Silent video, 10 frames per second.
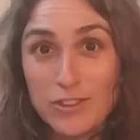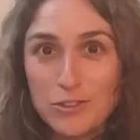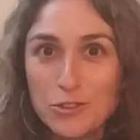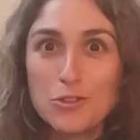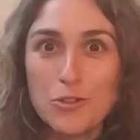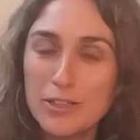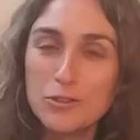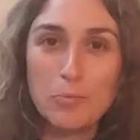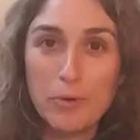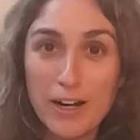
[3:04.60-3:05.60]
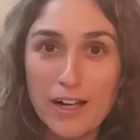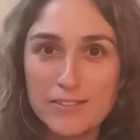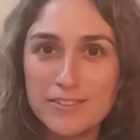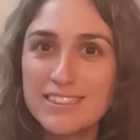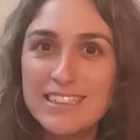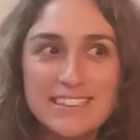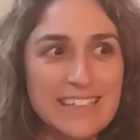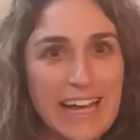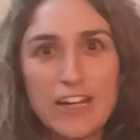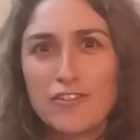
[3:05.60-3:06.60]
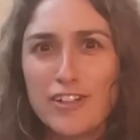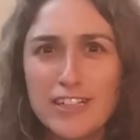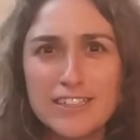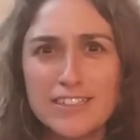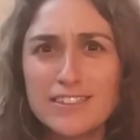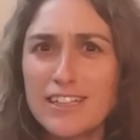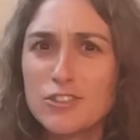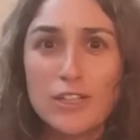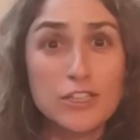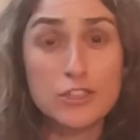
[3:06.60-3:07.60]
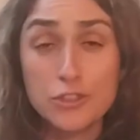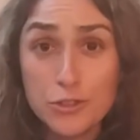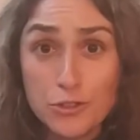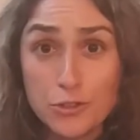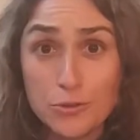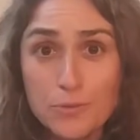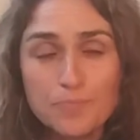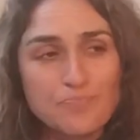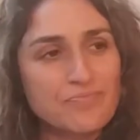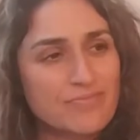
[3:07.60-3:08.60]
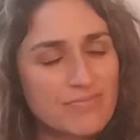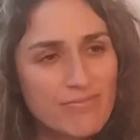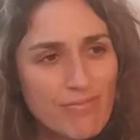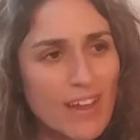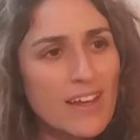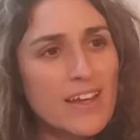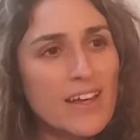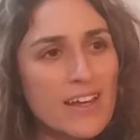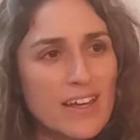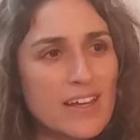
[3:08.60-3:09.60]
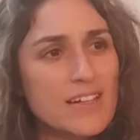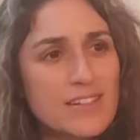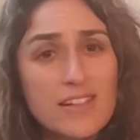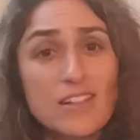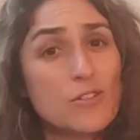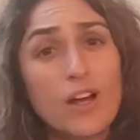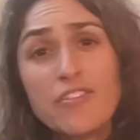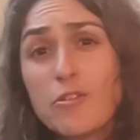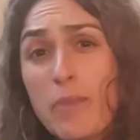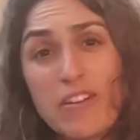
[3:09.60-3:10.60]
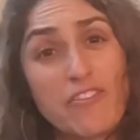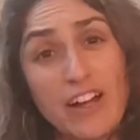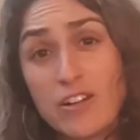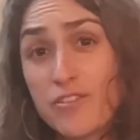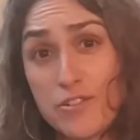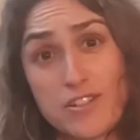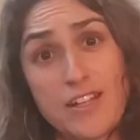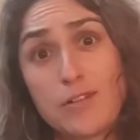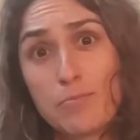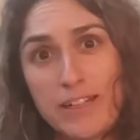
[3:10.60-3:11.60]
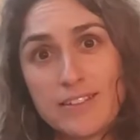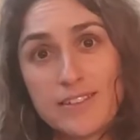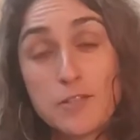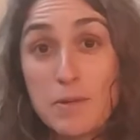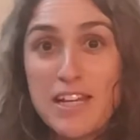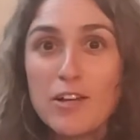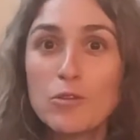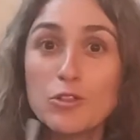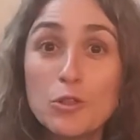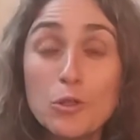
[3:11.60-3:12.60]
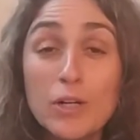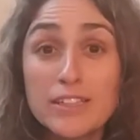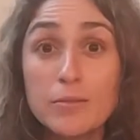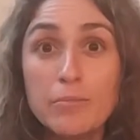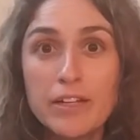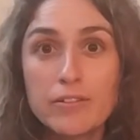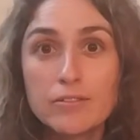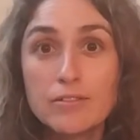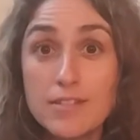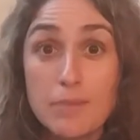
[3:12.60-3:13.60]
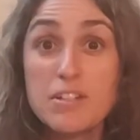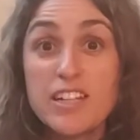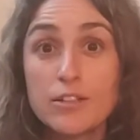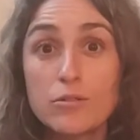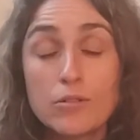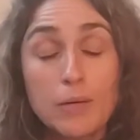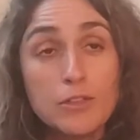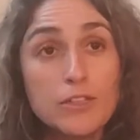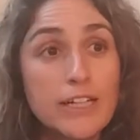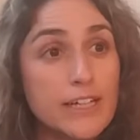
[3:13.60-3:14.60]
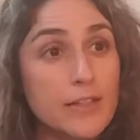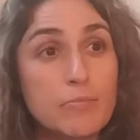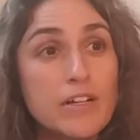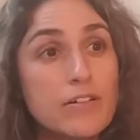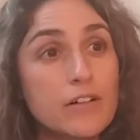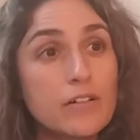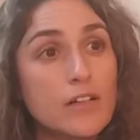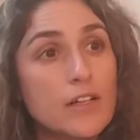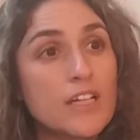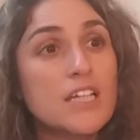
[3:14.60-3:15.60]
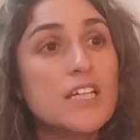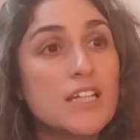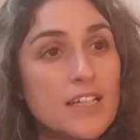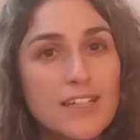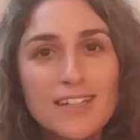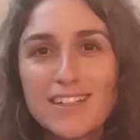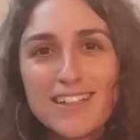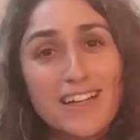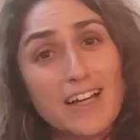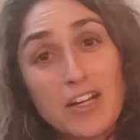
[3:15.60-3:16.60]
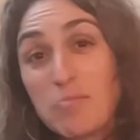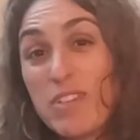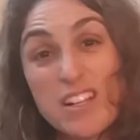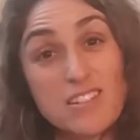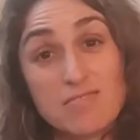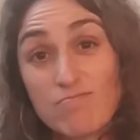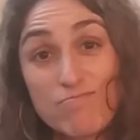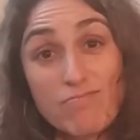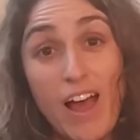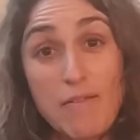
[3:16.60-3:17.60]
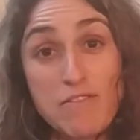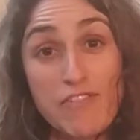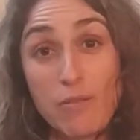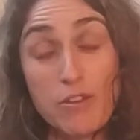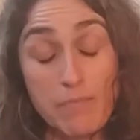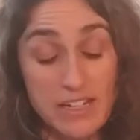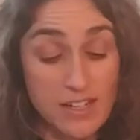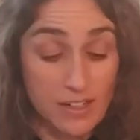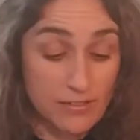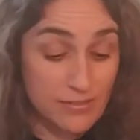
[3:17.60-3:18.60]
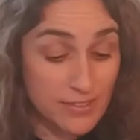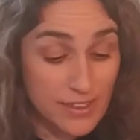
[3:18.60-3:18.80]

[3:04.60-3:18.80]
when you try to pronounce these kind of letters that you are not used to is you have to make fun of yourself please especially when you look at the mirror sometimes i do i'm looking at the mirror and i'm just having fun with myself